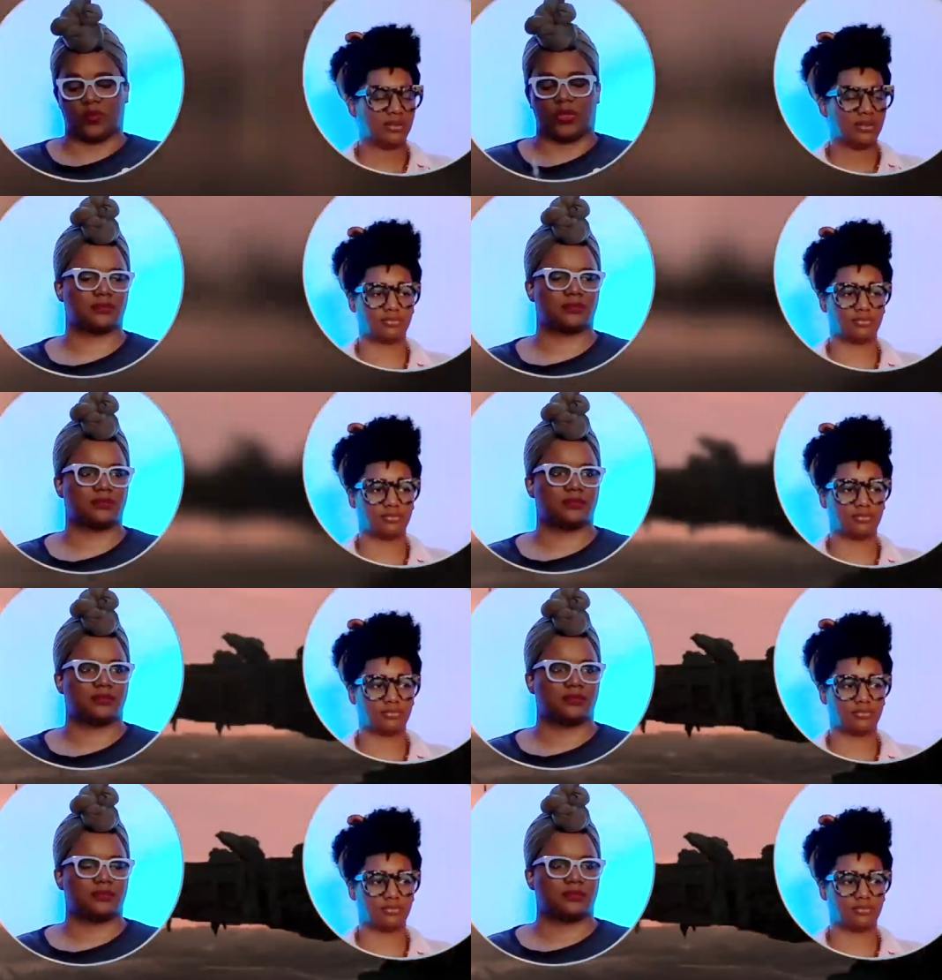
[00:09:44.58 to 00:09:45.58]

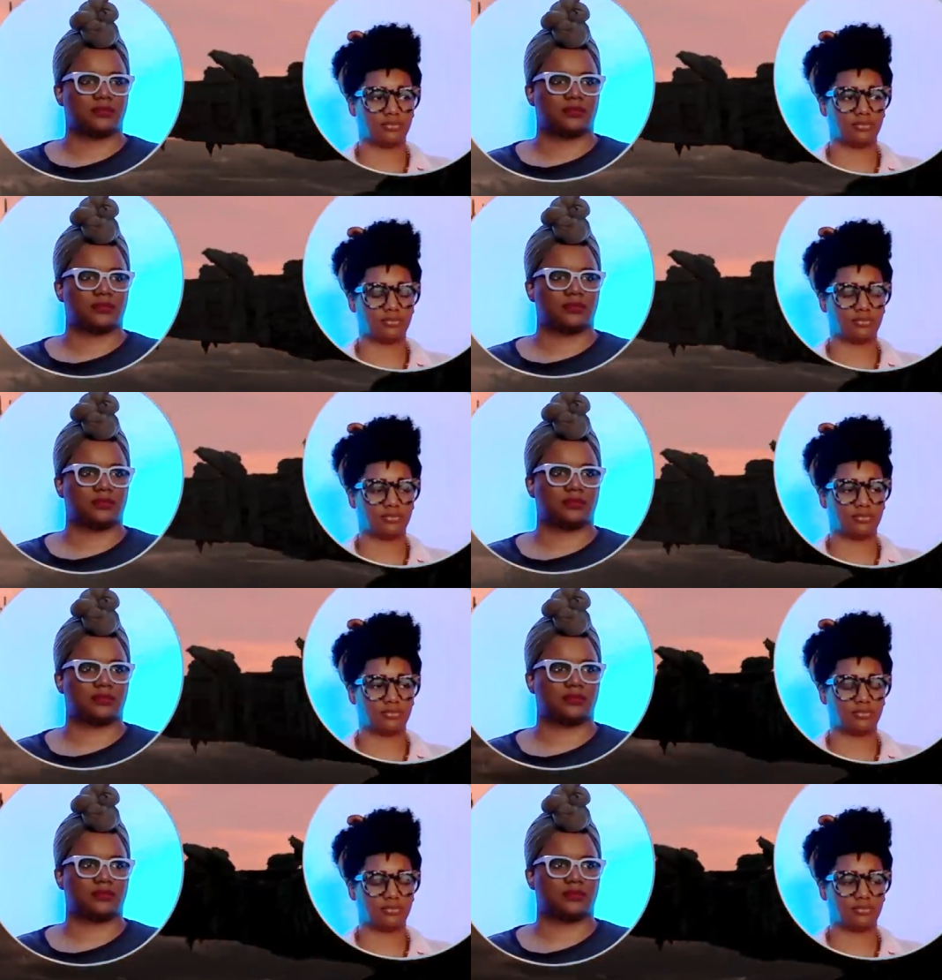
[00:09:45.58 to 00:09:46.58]

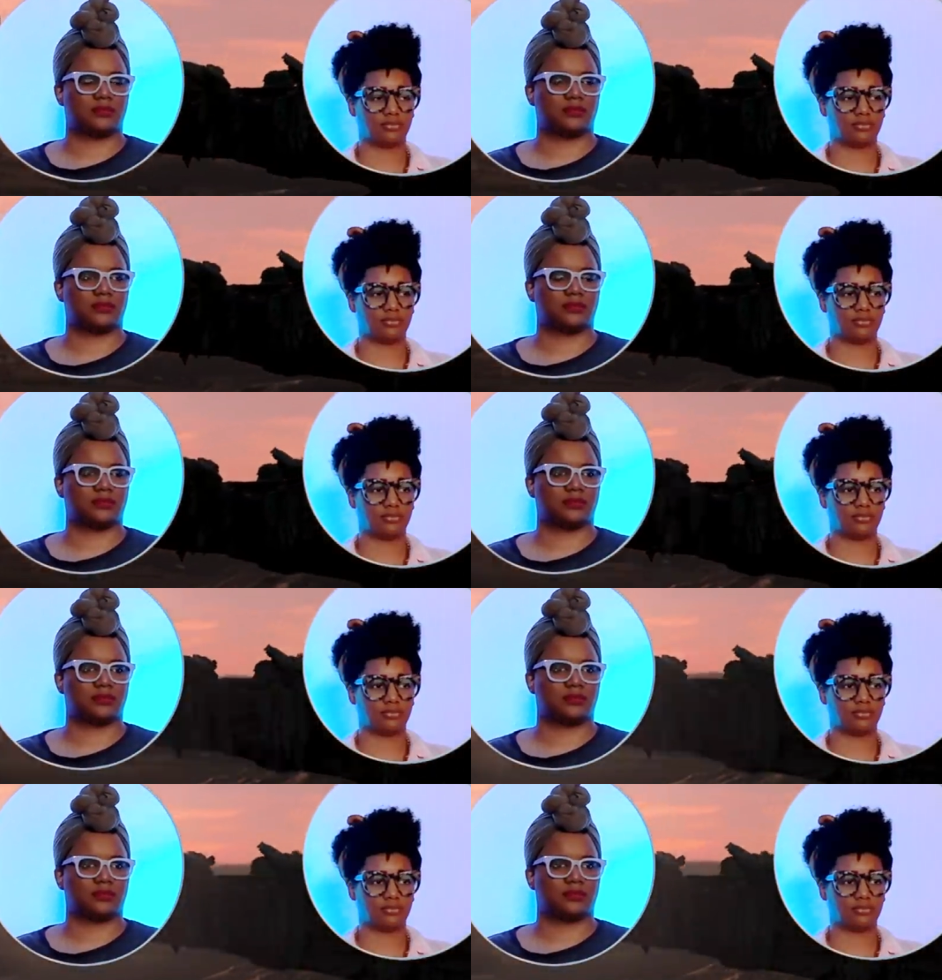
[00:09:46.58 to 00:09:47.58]

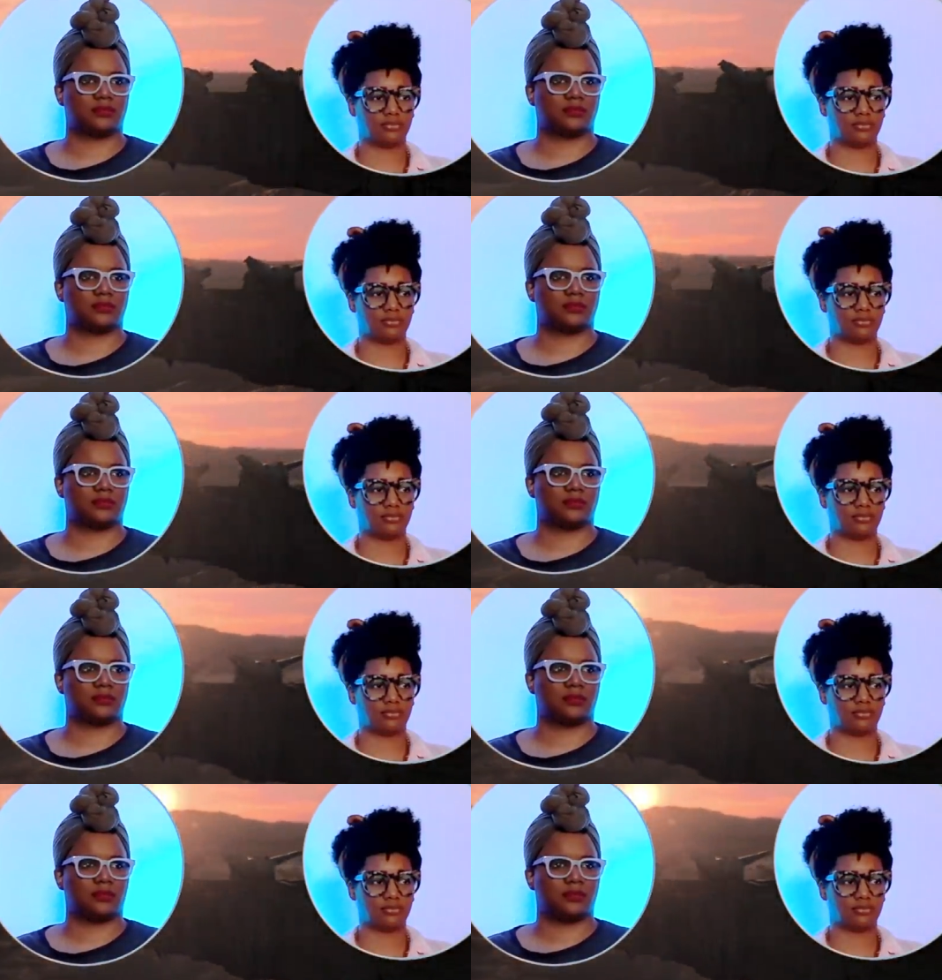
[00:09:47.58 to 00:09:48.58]

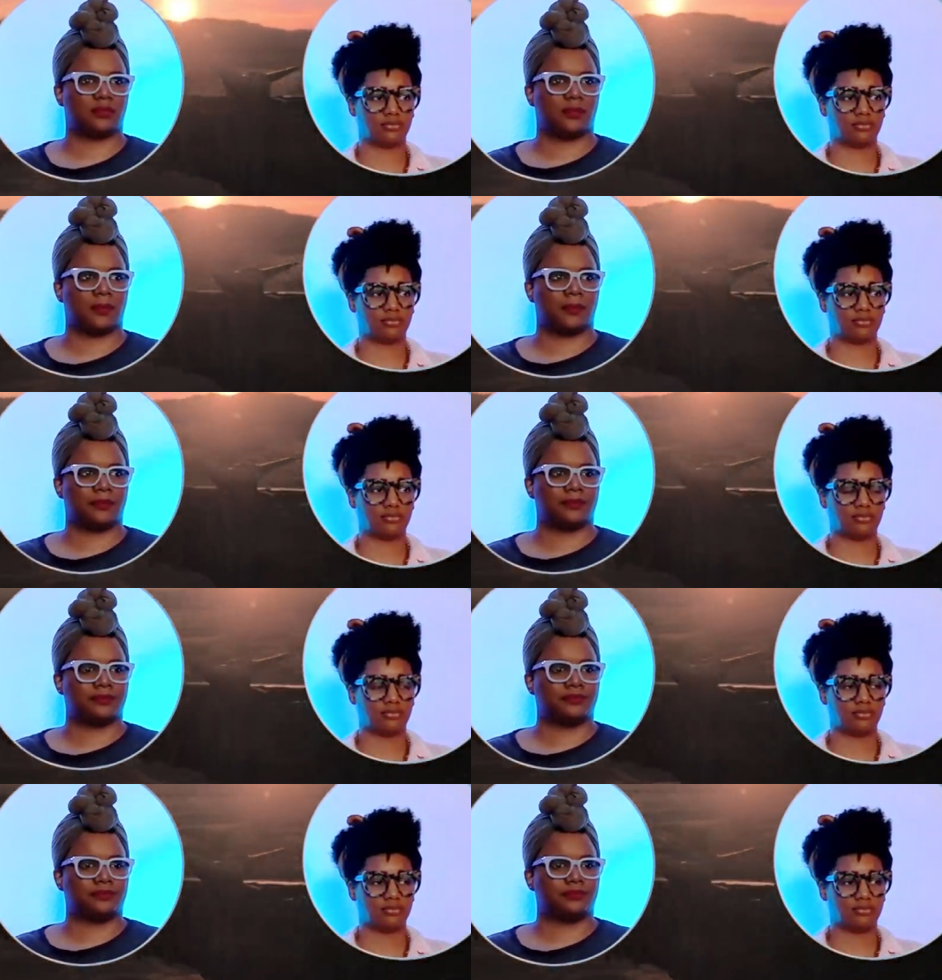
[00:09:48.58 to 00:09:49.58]

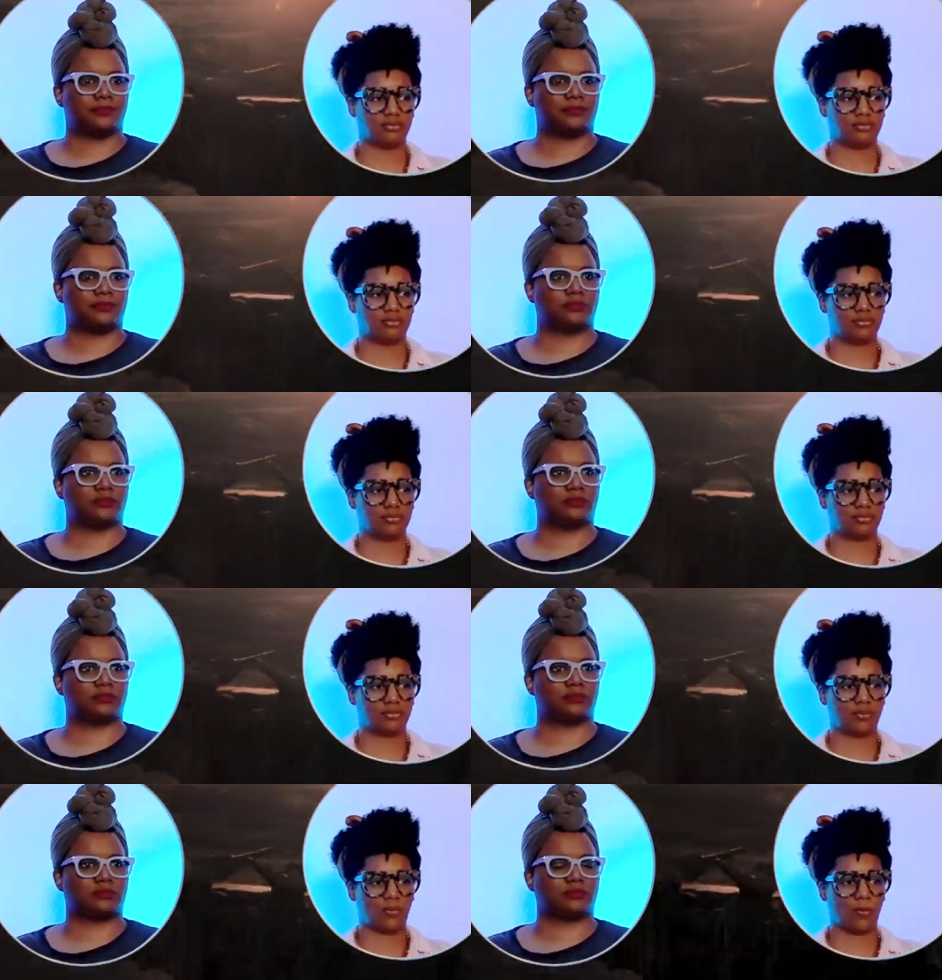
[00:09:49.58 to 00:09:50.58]

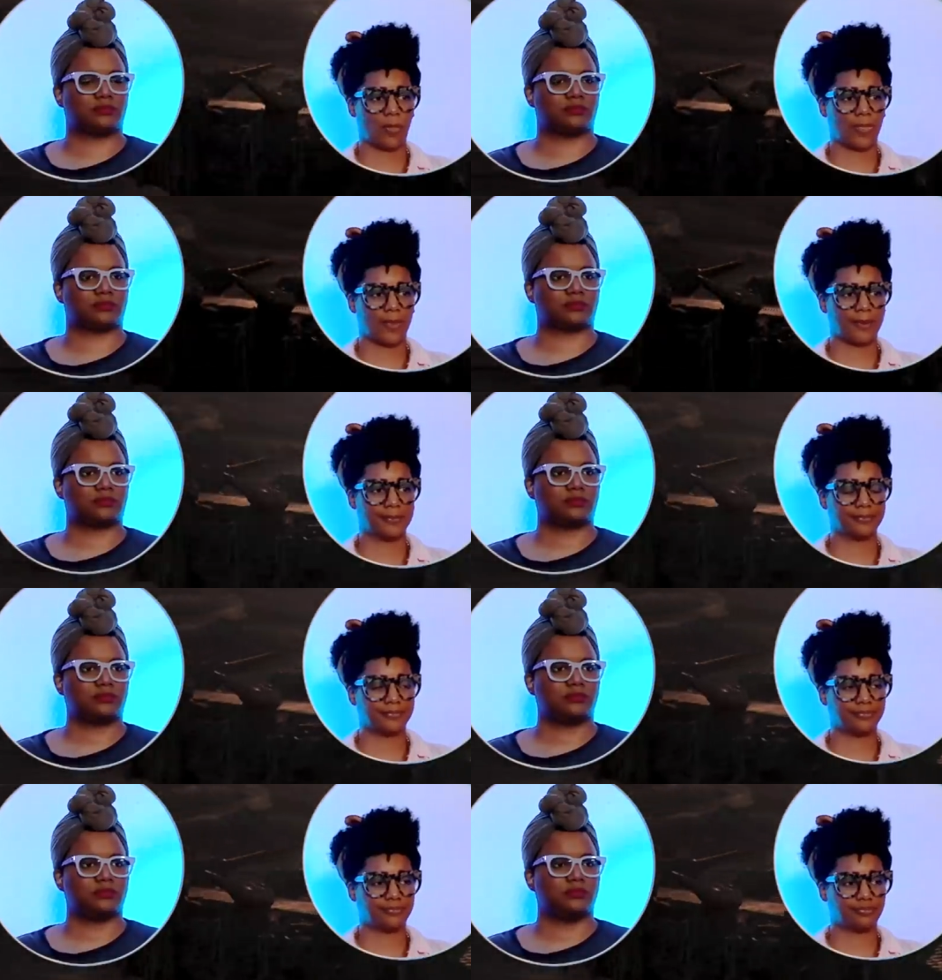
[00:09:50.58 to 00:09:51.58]

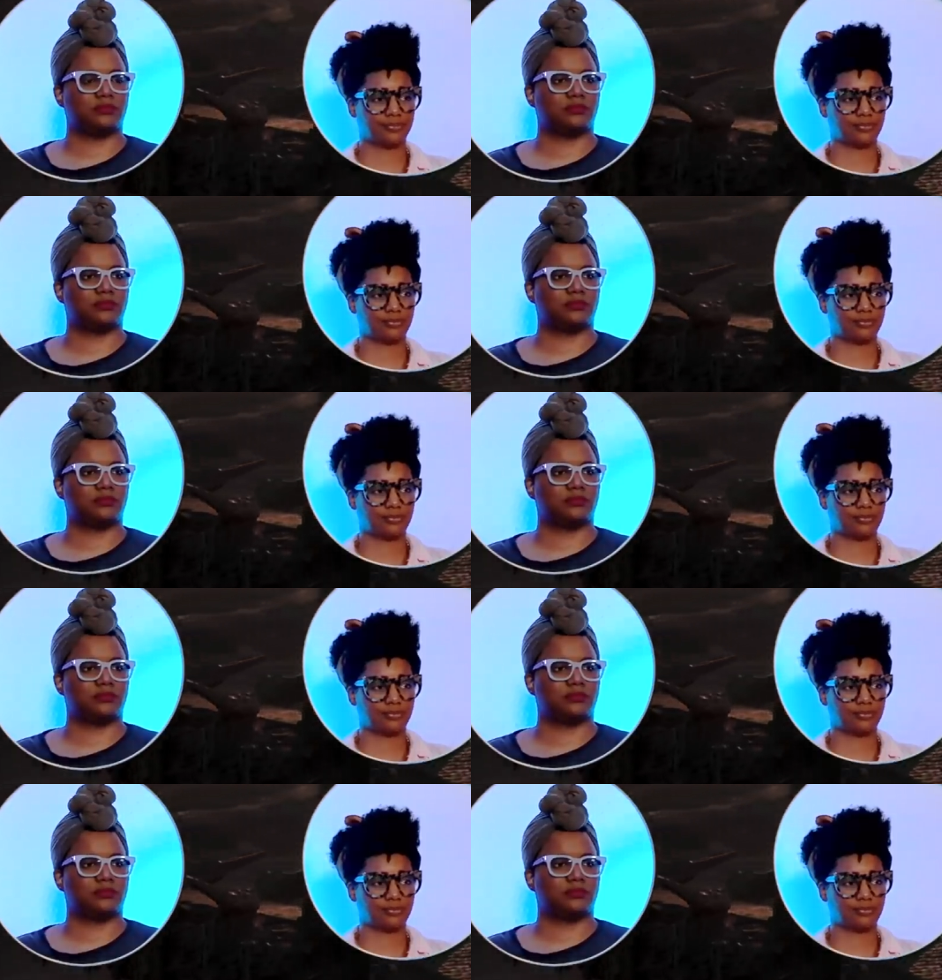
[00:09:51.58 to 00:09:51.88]
(silence)